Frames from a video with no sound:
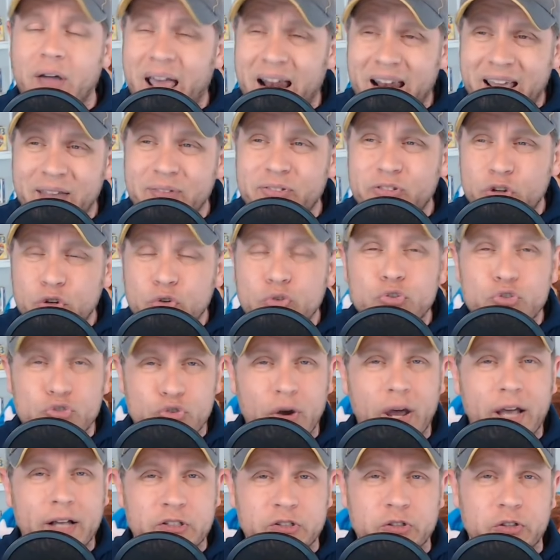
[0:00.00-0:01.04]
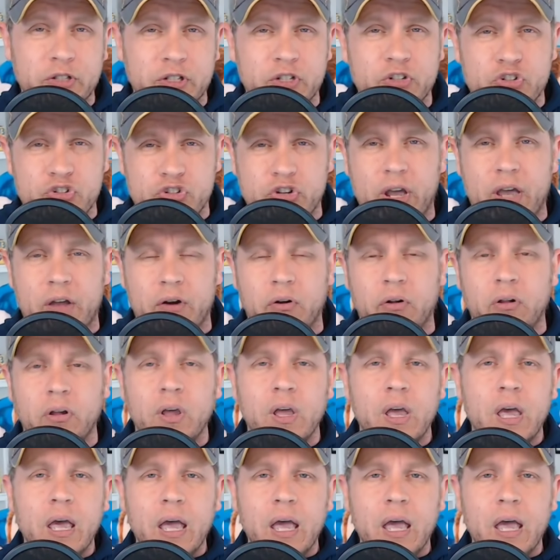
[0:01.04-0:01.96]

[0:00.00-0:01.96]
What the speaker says: Had to hit 2 strikes on his channel.